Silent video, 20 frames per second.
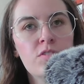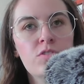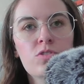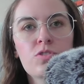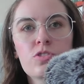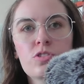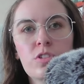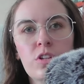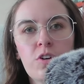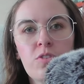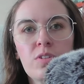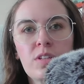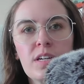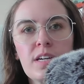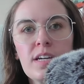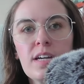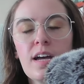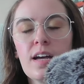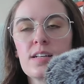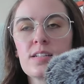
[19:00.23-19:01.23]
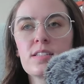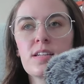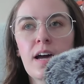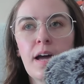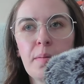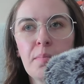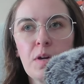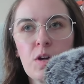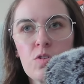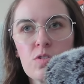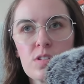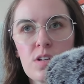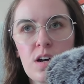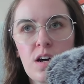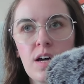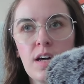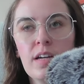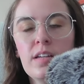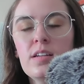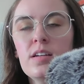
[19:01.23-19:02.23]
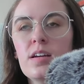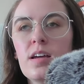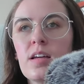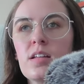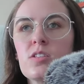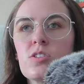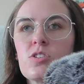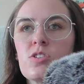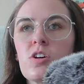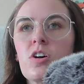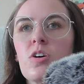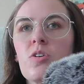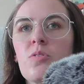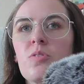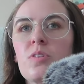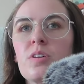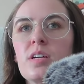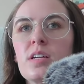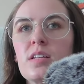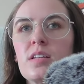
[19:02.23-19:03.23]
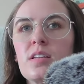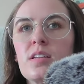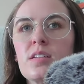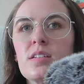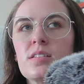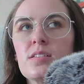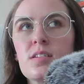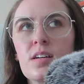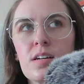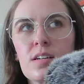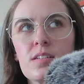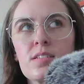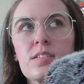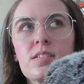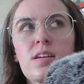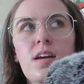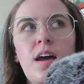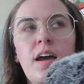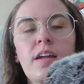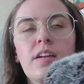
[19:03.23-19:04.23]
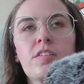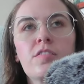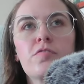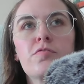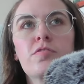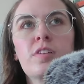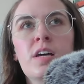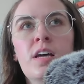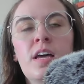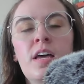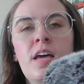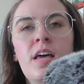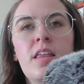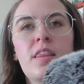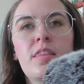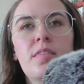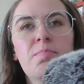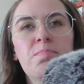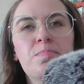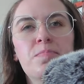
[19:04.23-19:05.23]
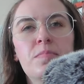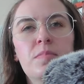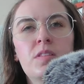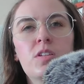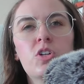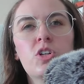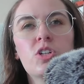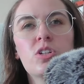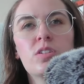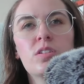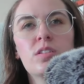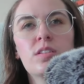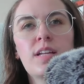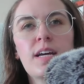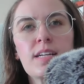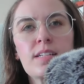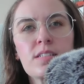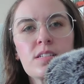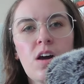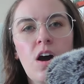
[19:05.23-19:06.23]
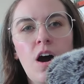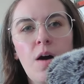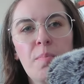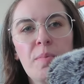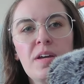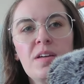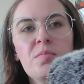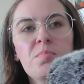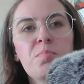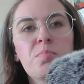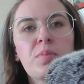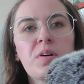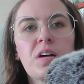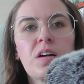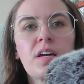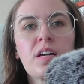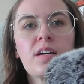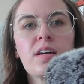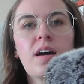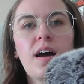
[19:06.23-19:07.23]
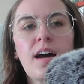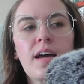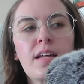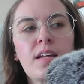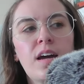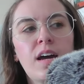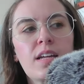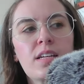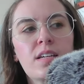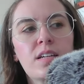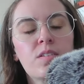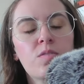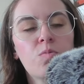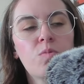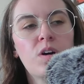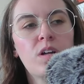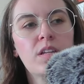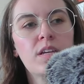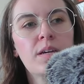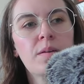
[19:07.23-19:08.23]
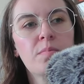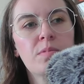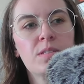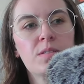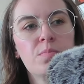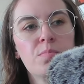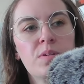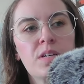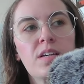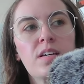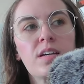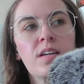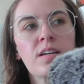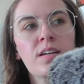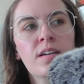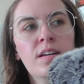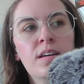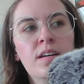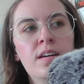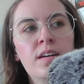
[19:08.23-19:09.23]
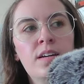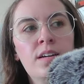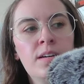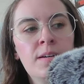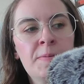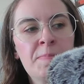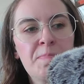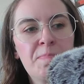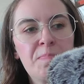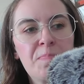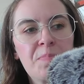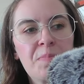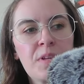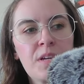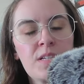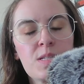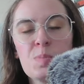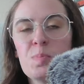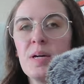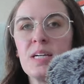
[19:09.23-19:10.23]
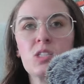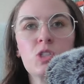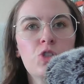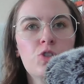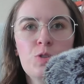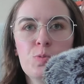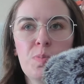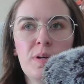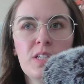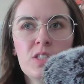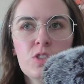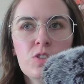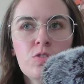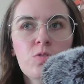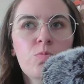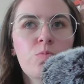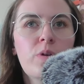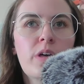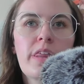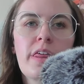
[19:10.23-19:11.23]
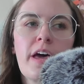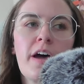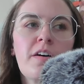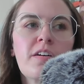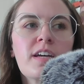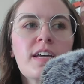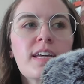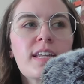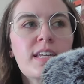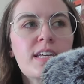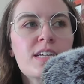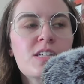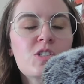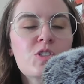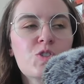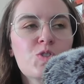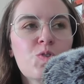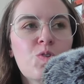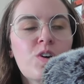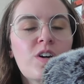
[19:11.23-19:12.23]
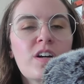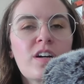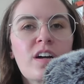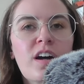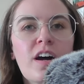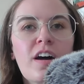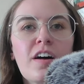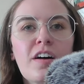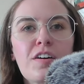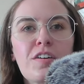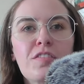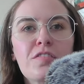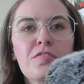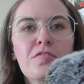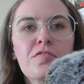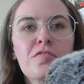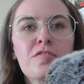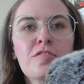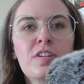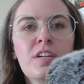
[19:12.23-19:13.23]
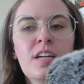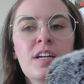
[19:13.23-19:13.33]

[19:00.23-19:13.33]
slowly as time goes on, and so it does kind of, they're less common, but I didn't want him to be a special without any sort of